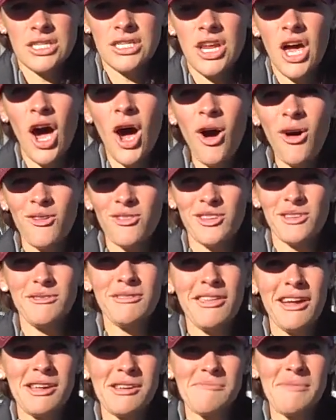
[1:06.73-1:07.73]
No,
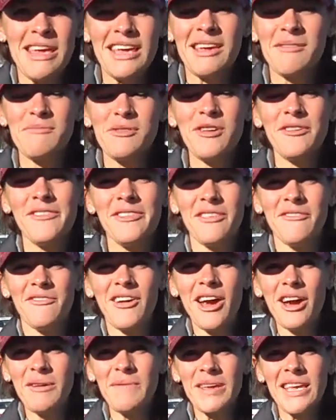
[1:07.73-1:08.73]
you had to make a move in the
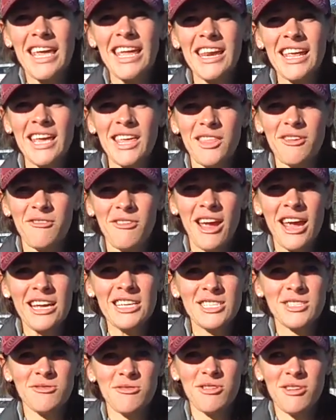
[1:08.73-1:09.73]
very beginning of the
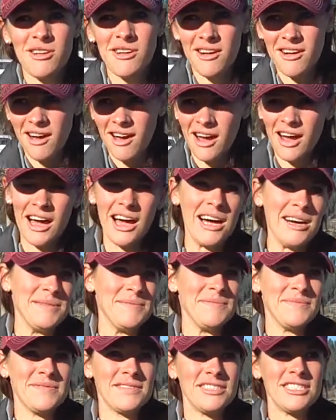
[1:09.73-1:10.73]
race or,
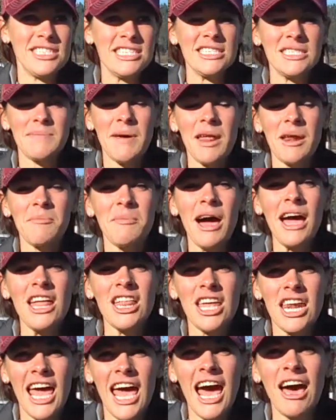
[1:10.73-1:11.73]
about a
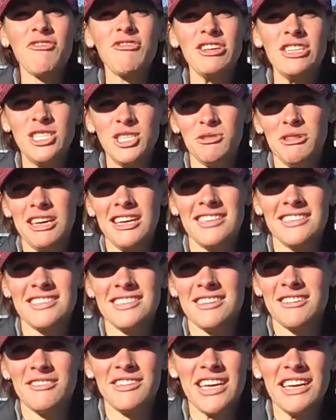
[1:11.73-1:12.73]
mile and a half into it.
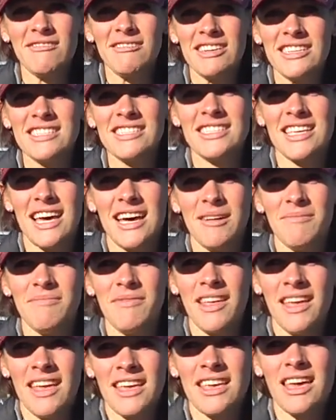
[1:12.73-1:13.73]
So it was
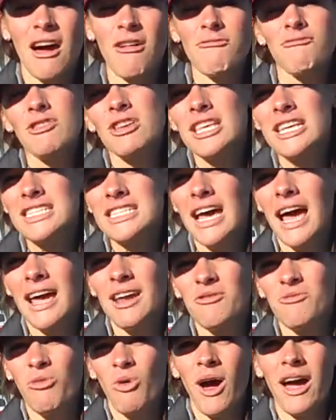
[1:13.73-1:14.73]
got really
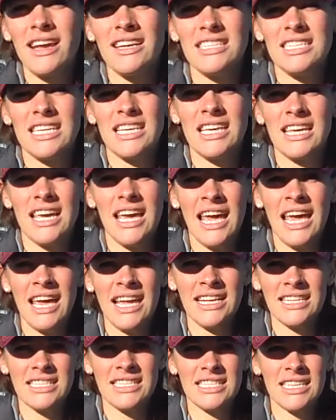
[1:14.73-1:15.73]
tight and windy,
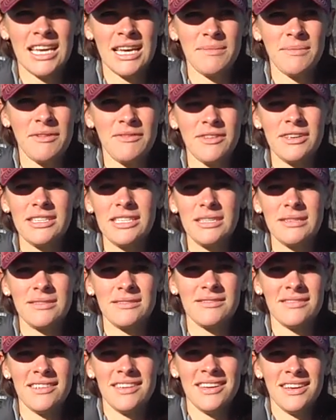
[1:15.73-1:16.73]
and if you
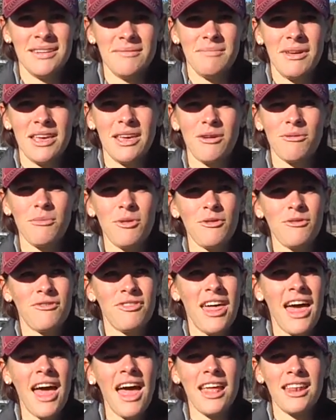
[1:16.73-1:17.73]
didn't make a move
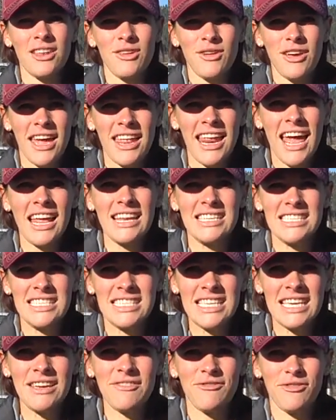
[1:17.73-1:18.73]
then, you kind of had to
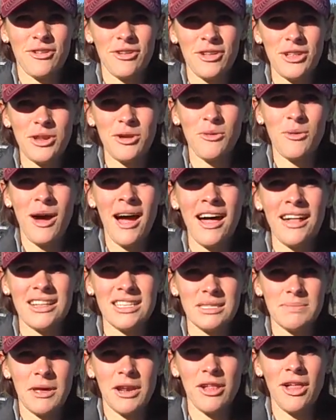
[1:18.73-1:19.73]
sit for a little
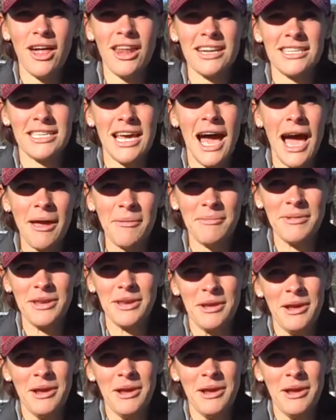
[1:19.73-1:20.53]
while and spend a lot of time